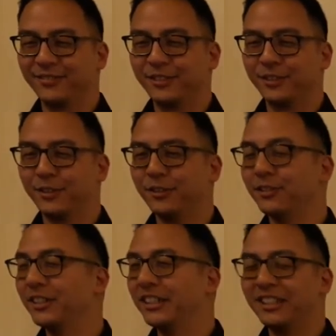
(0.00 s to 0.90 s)

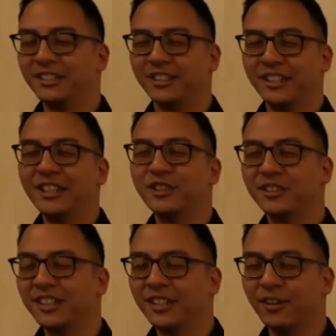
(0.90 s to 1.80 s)
So it is
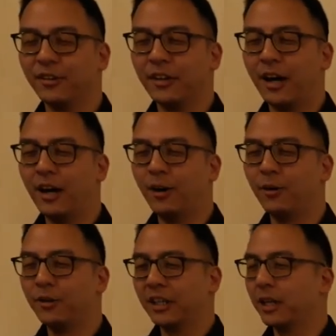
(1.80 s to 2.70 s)
interesting on
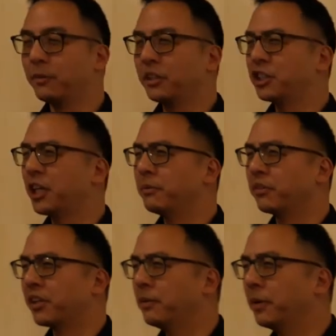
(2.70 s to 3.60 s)
how they come up with the shape of
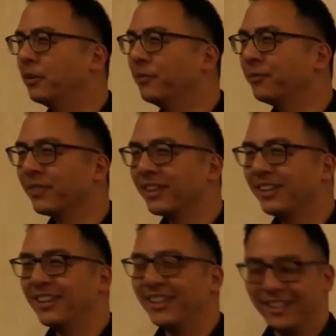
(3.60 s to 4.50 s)
the kibble.
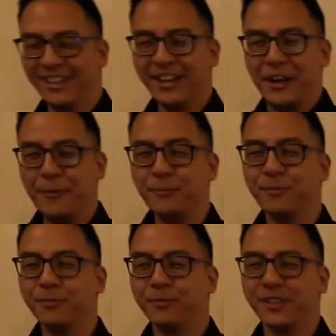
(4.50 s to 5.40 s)

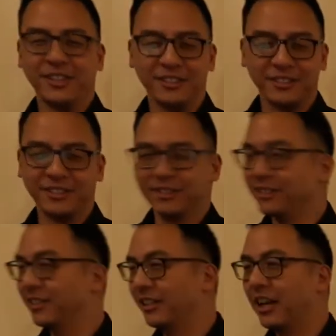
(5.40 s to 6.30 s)
And
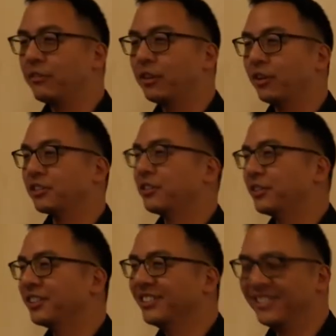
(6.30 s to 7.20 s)
every dog is different.